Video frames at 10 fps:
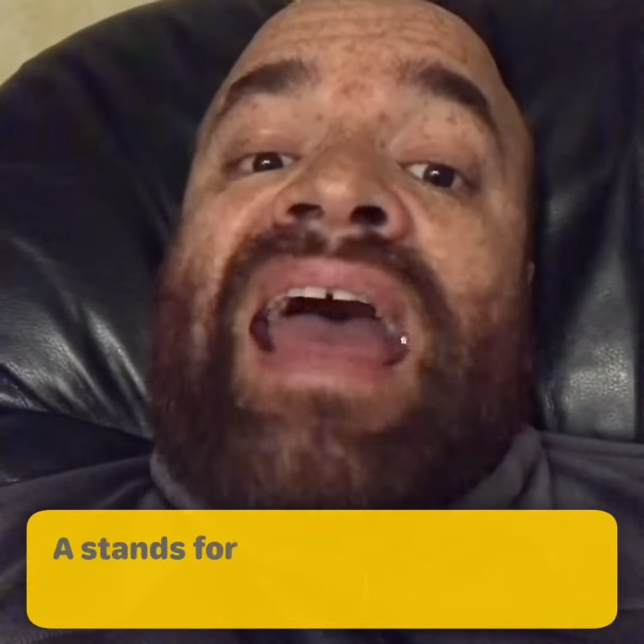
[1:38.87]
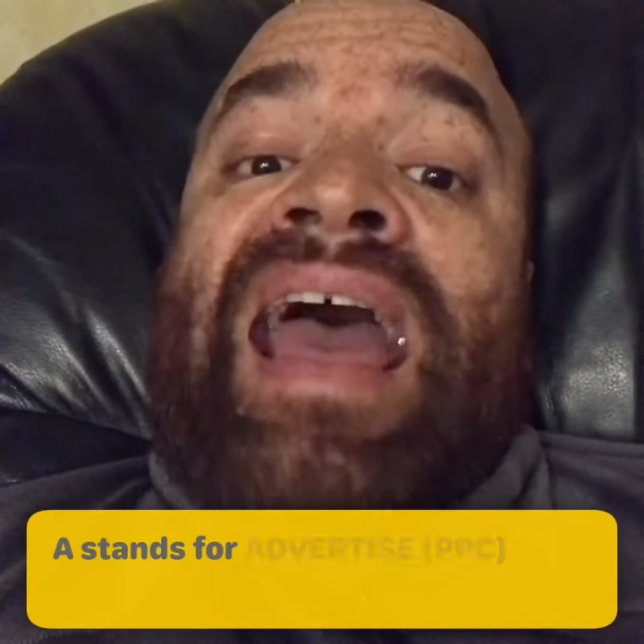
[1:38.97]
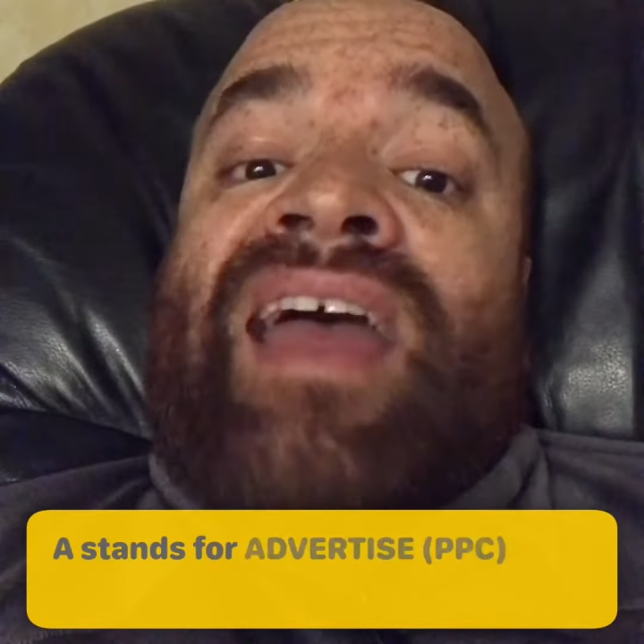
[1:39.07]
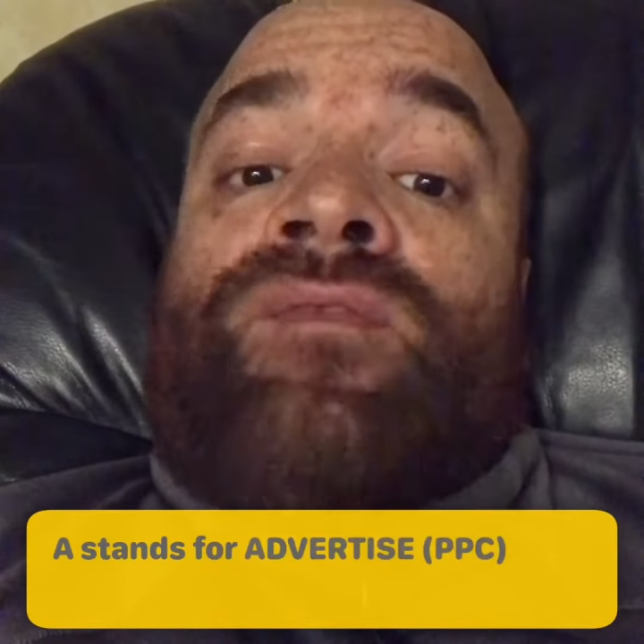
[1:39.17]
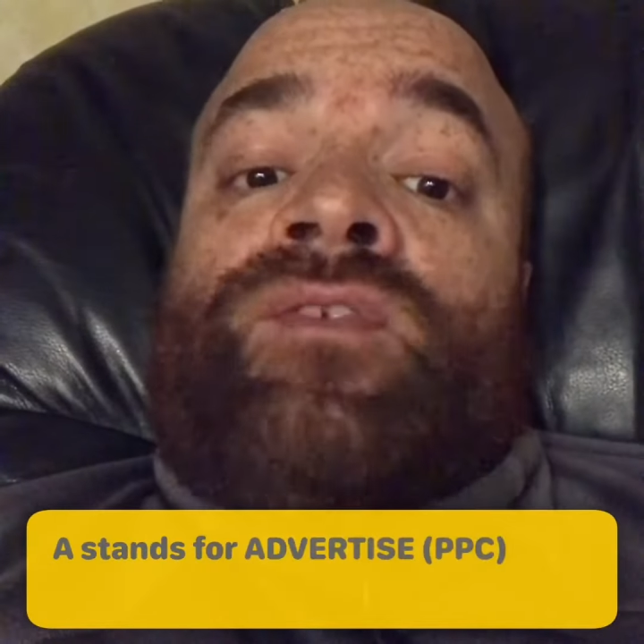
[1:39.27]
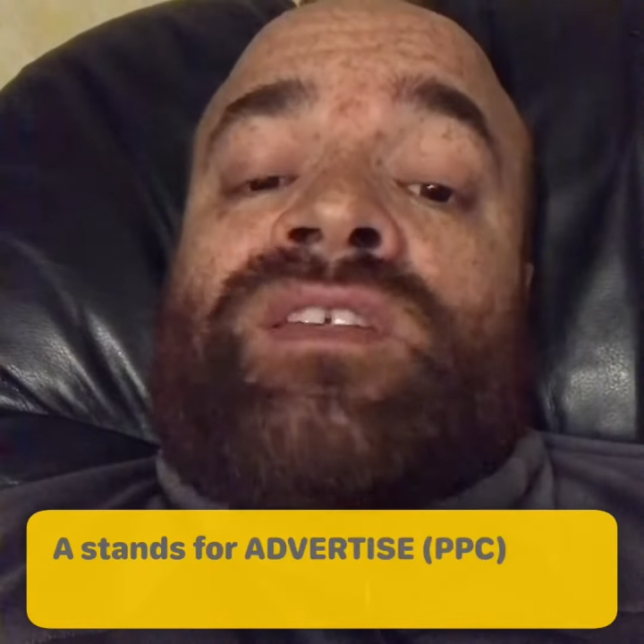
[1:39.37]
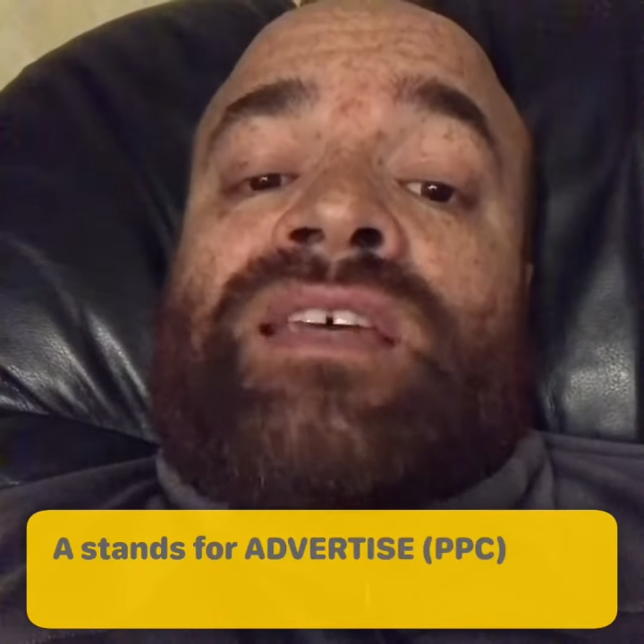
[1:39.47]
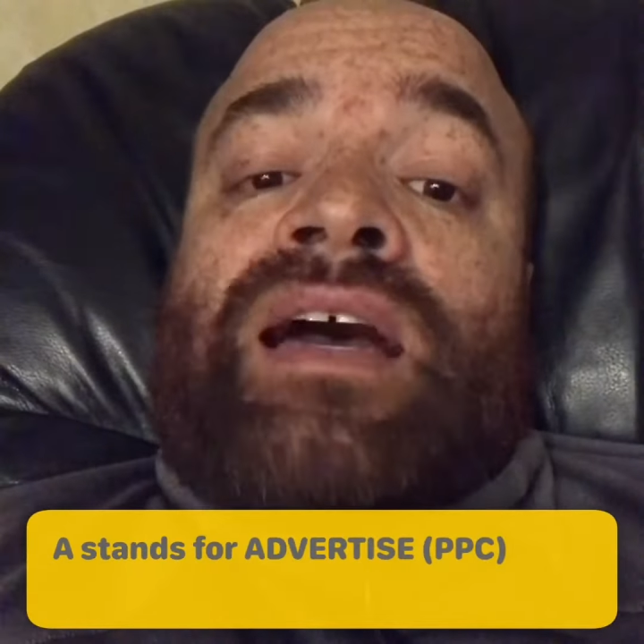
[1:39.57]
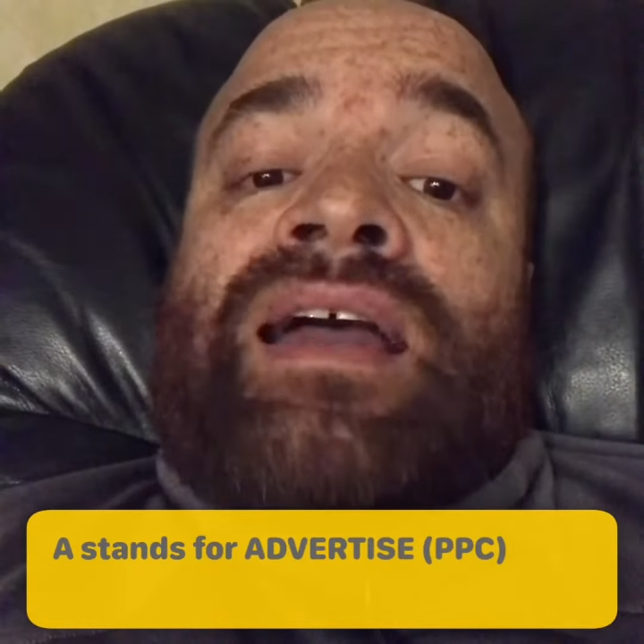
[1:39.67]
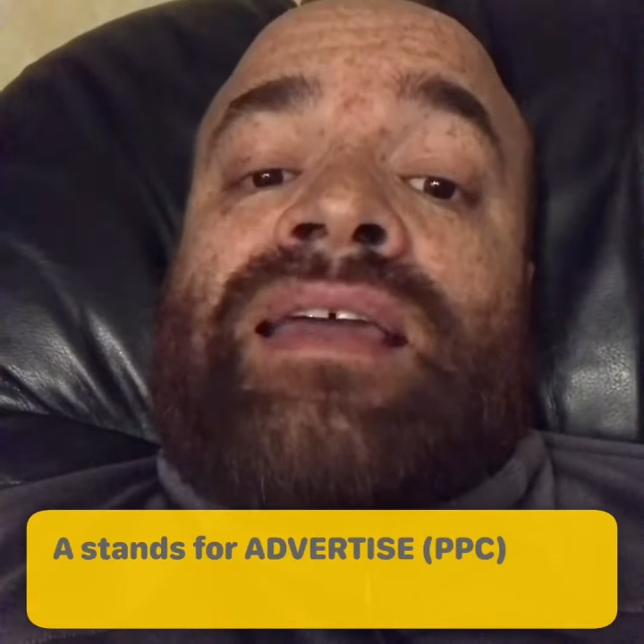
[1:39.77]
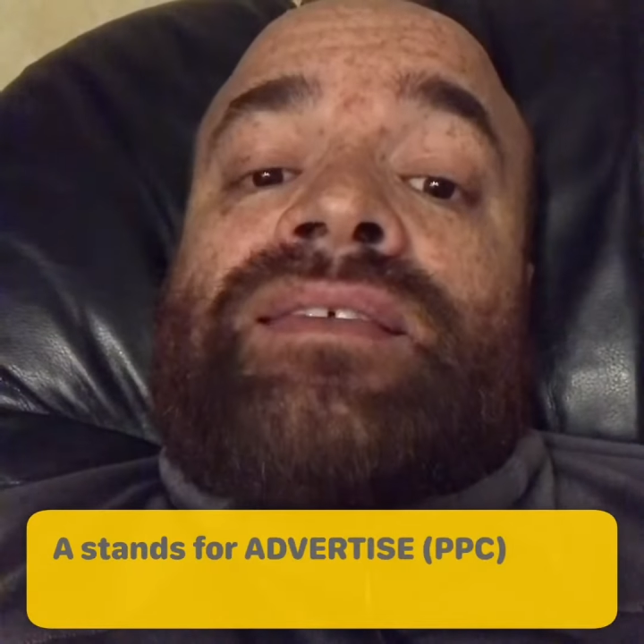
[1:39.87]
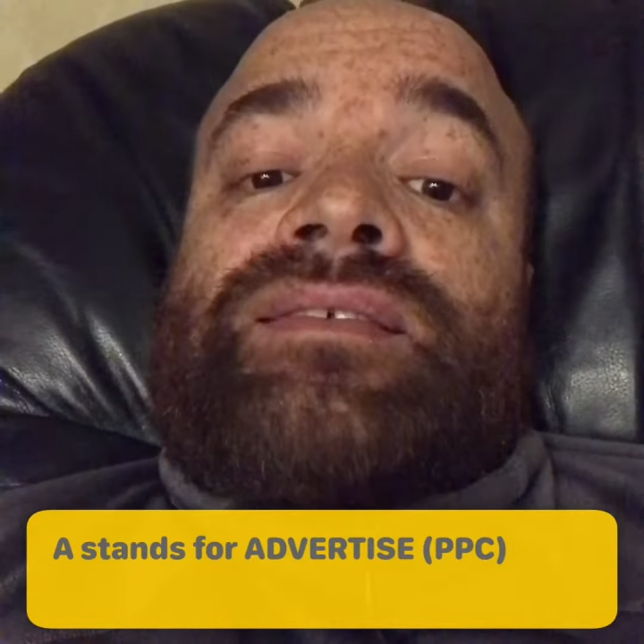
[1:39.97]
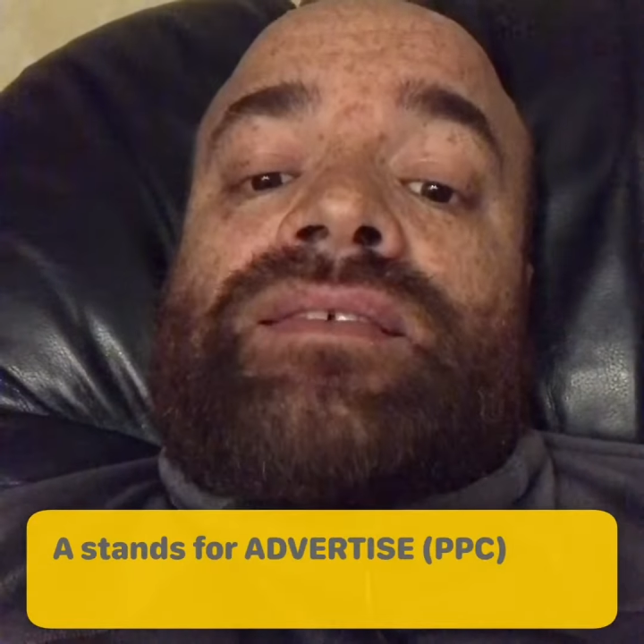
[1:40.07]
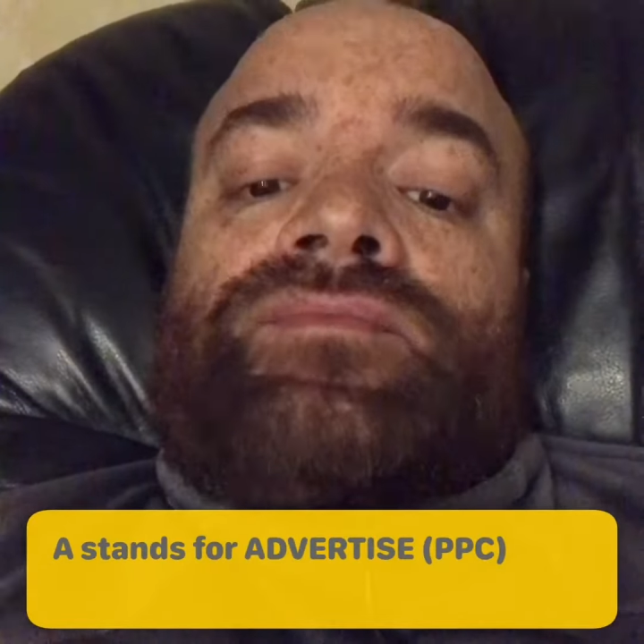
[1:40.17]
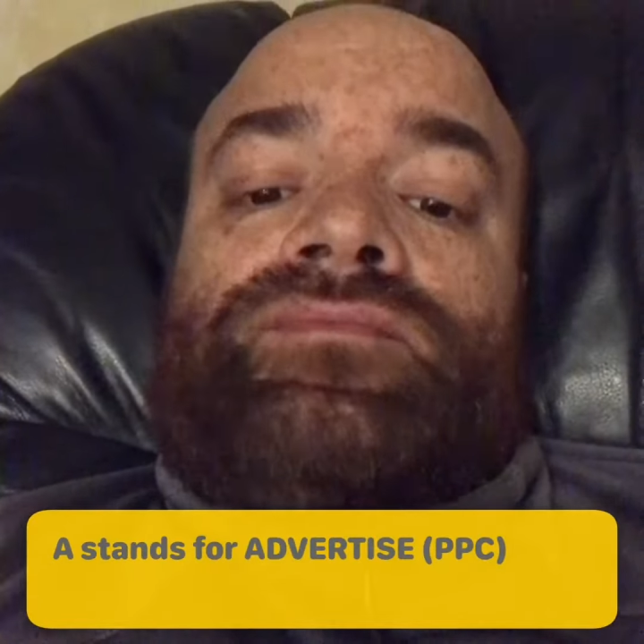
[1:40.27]

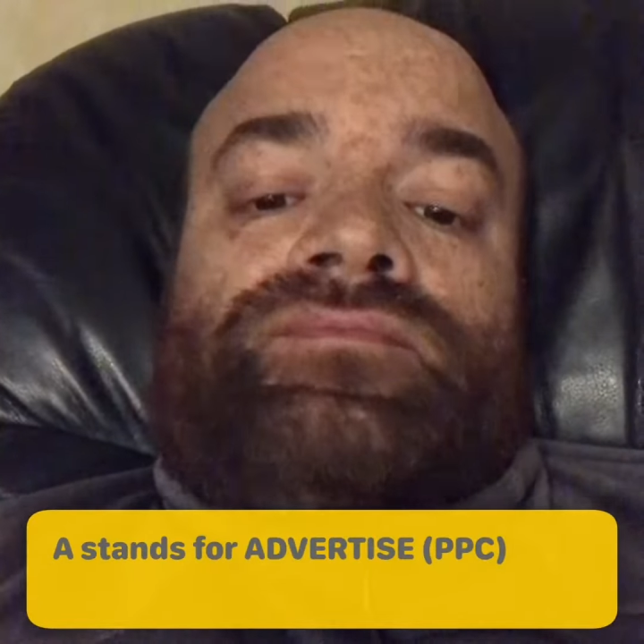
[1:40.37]
advertise.